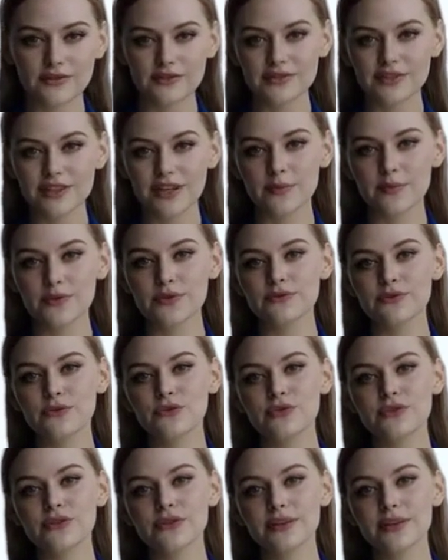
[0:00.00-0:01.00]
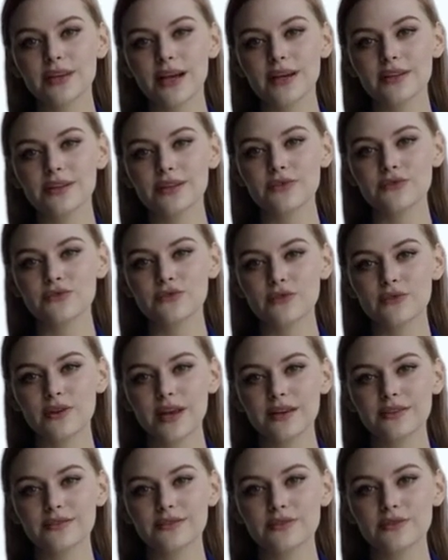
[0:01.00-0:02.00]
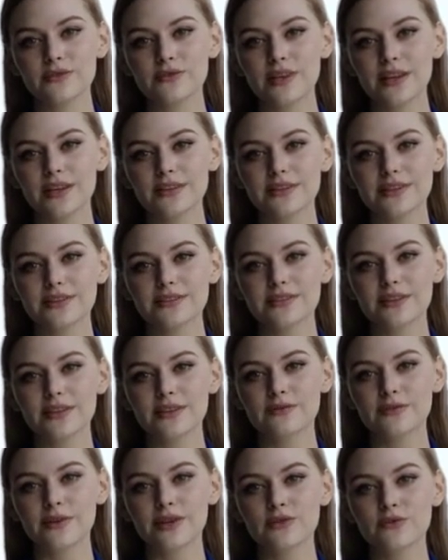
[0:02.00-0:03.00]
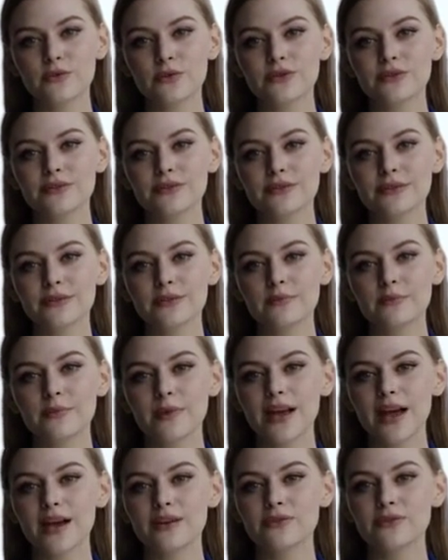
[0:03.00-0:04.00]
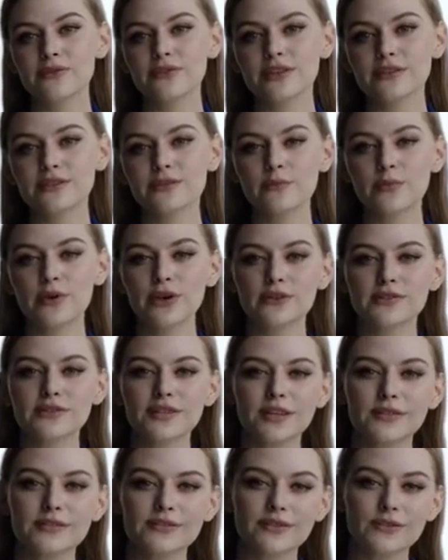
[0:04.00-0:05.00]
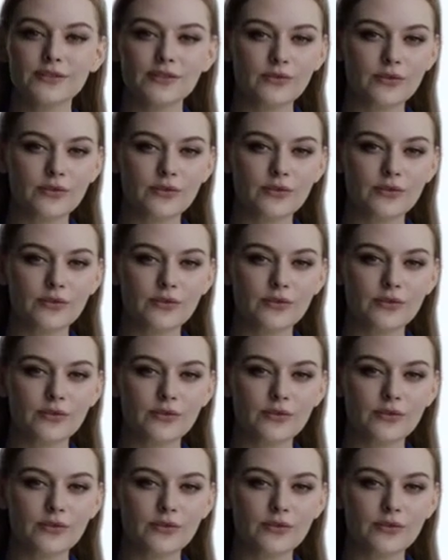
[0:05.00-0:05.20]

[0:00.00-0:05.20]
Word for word: Many experts predict that the next wave of startups will focus on voice and video formats,